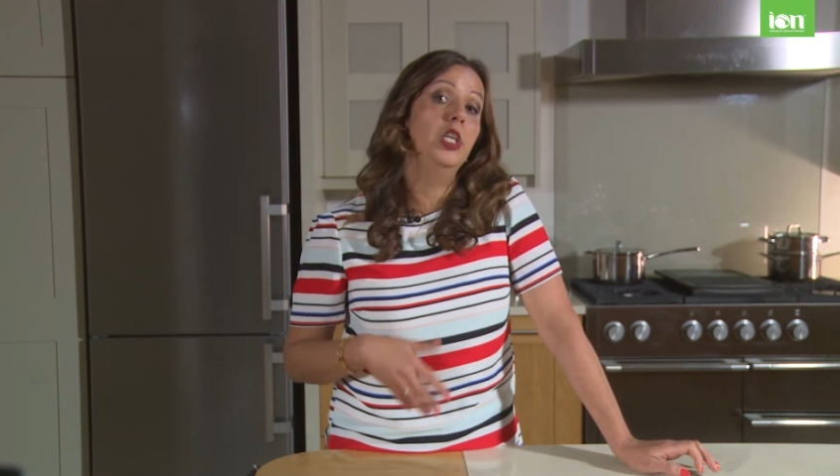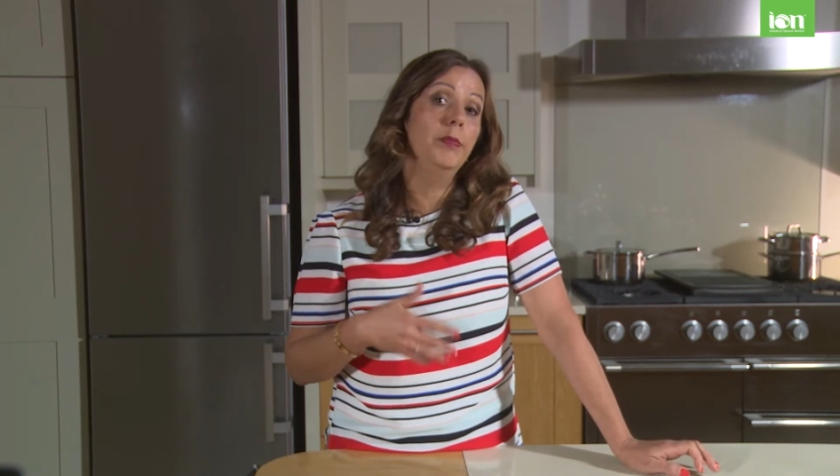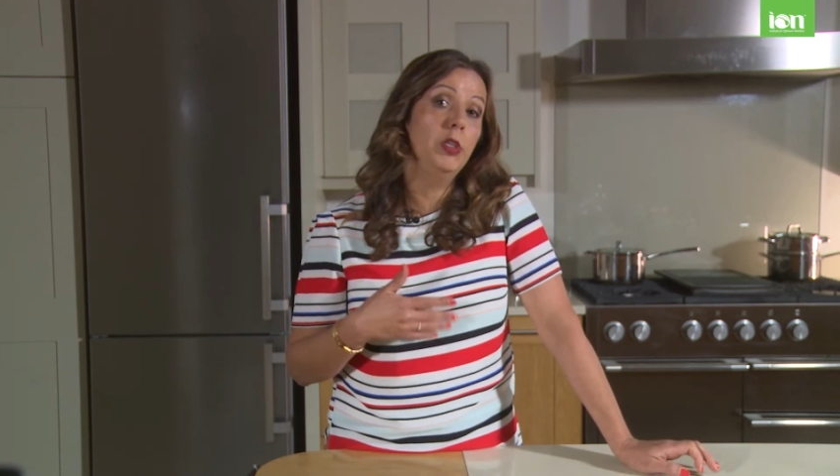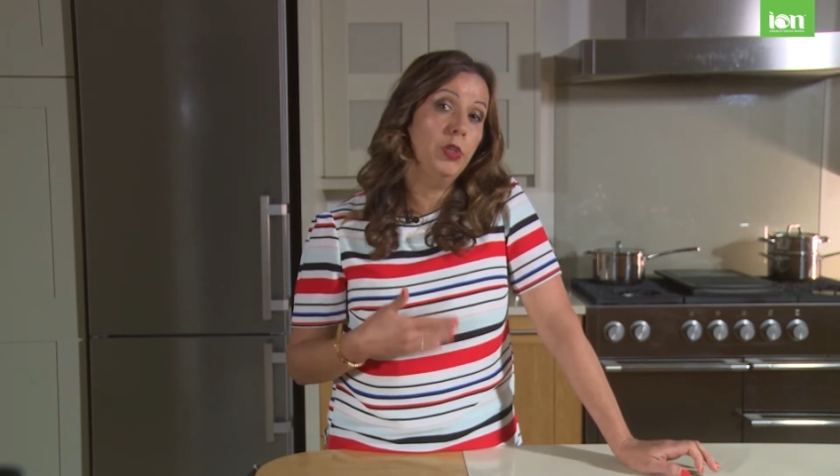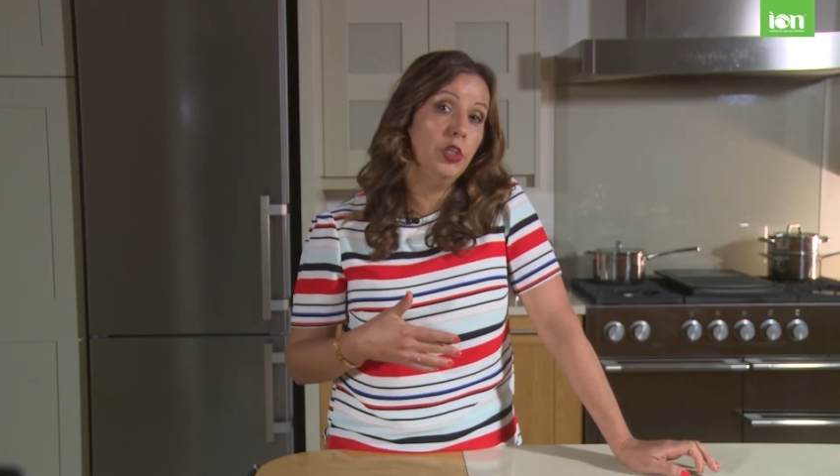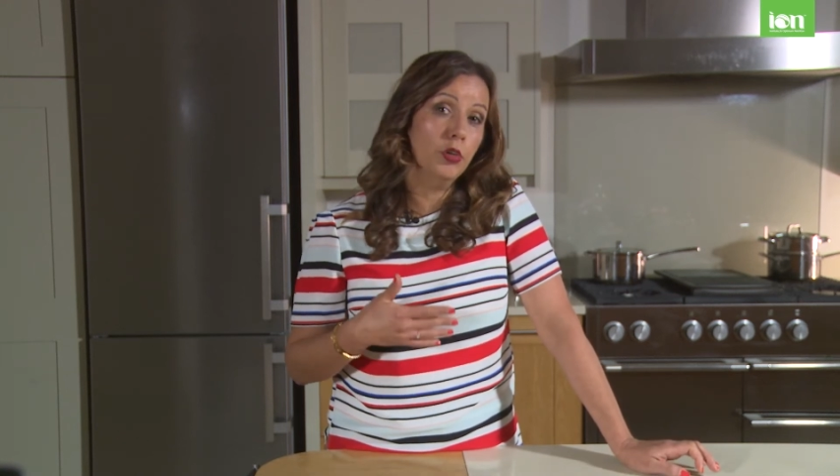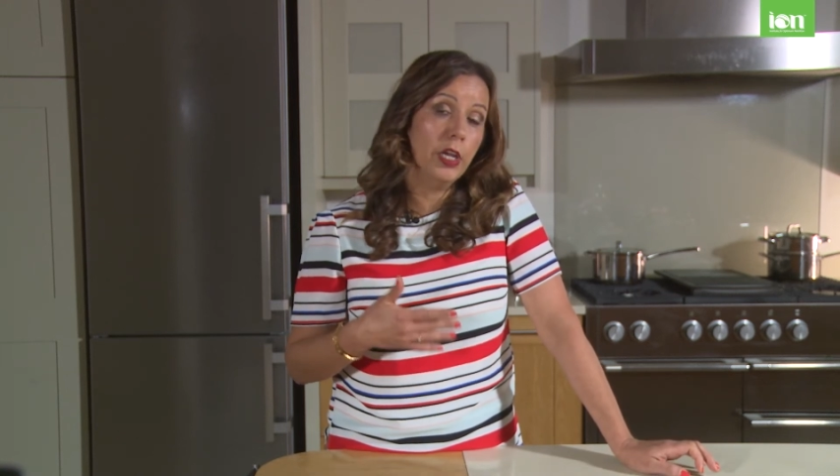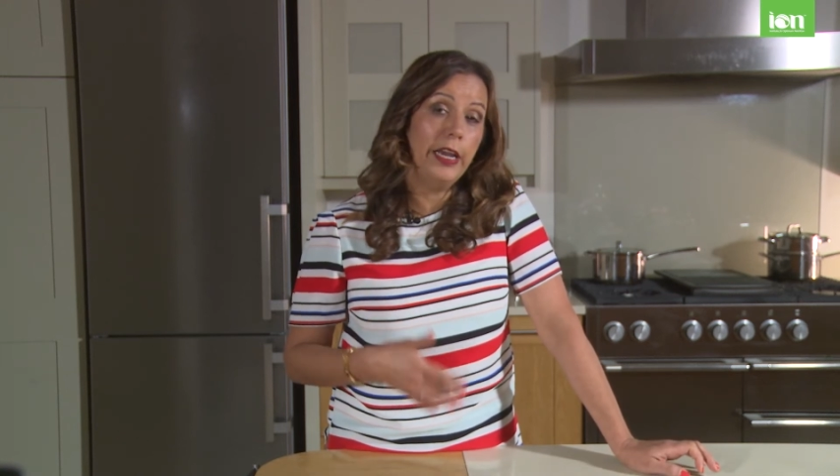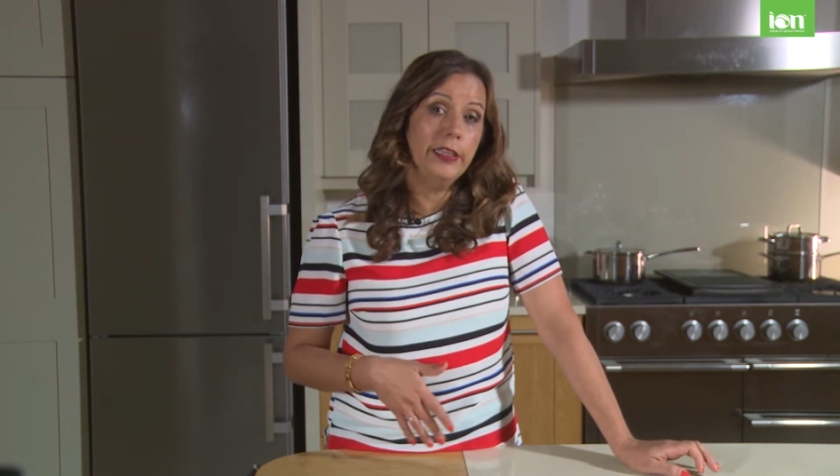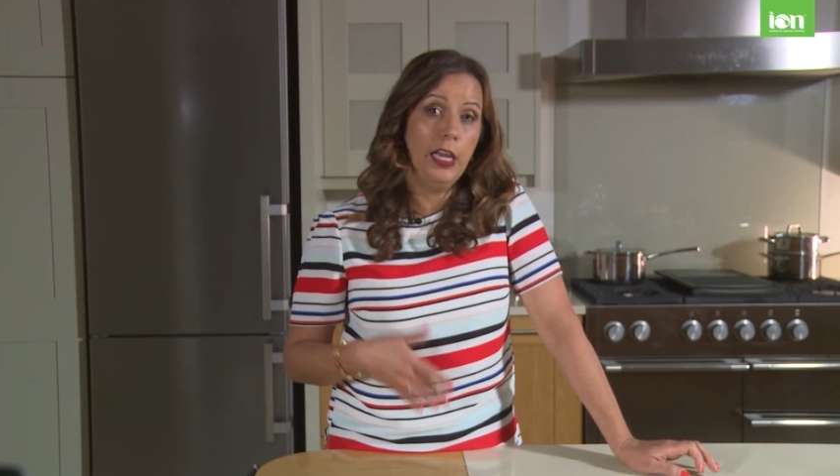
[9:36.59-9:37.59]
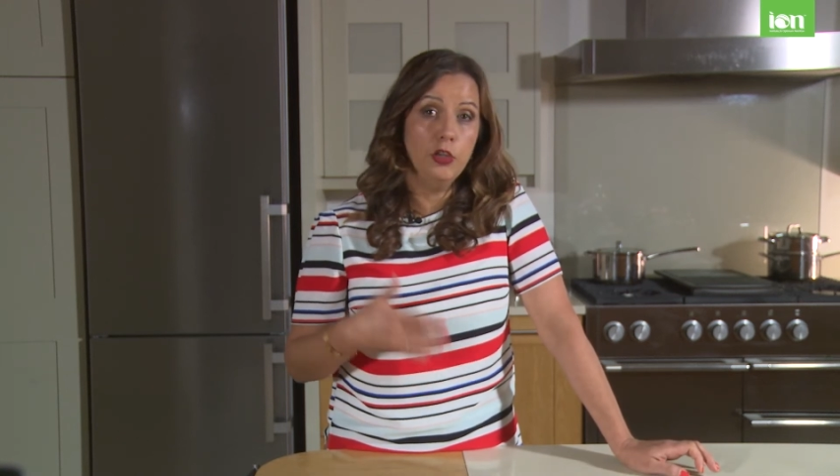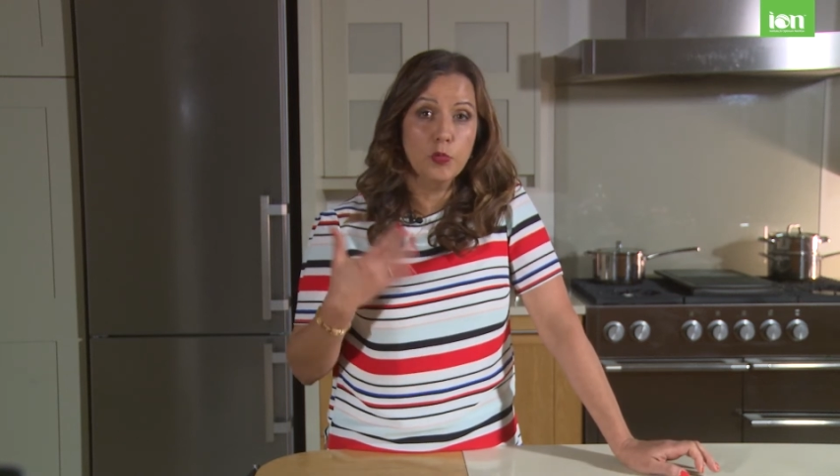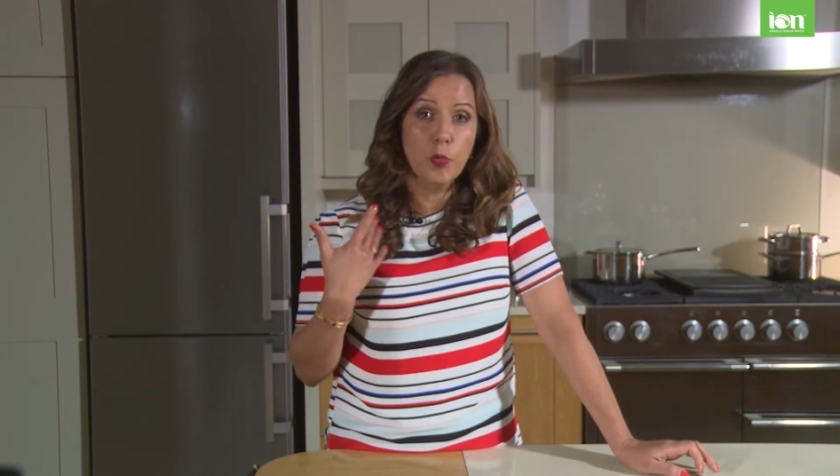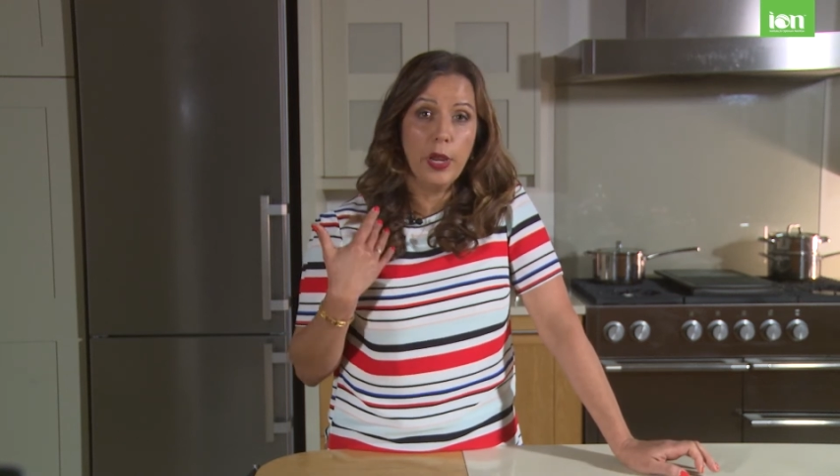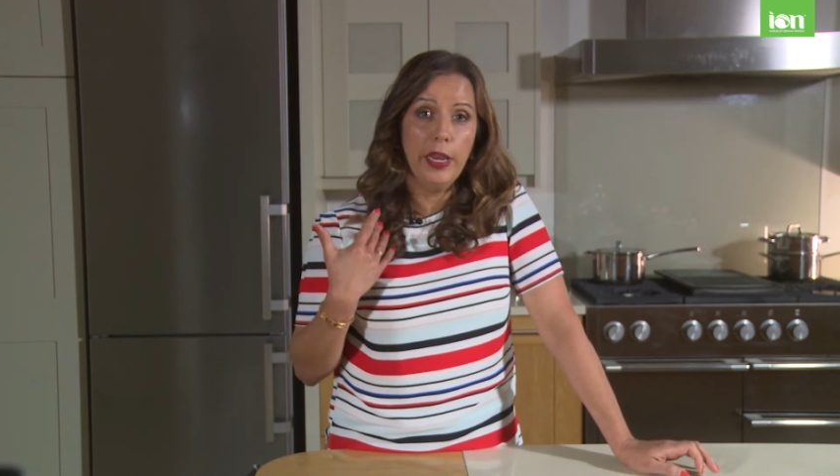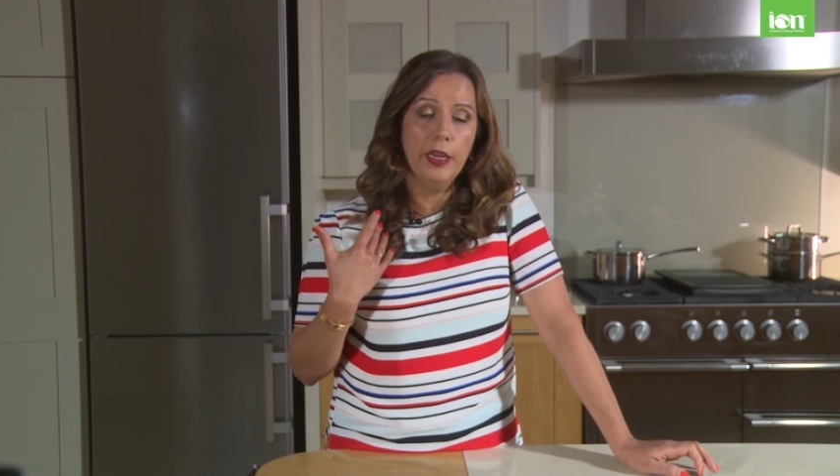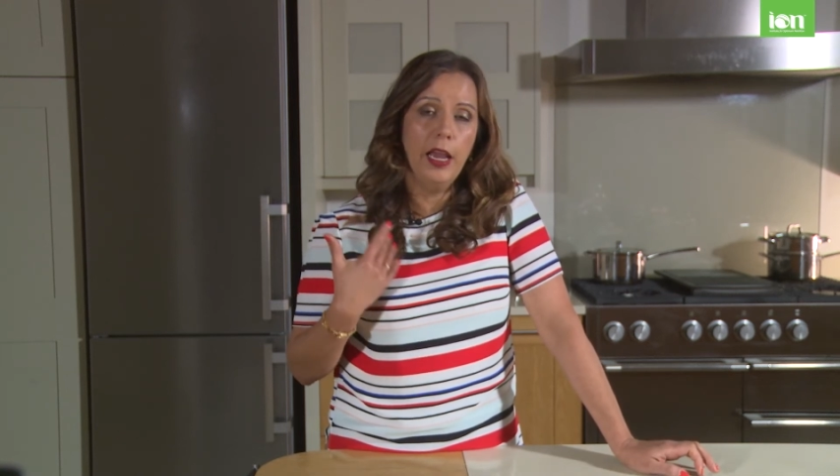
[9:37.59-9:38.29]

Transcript: in between your gut and your brain.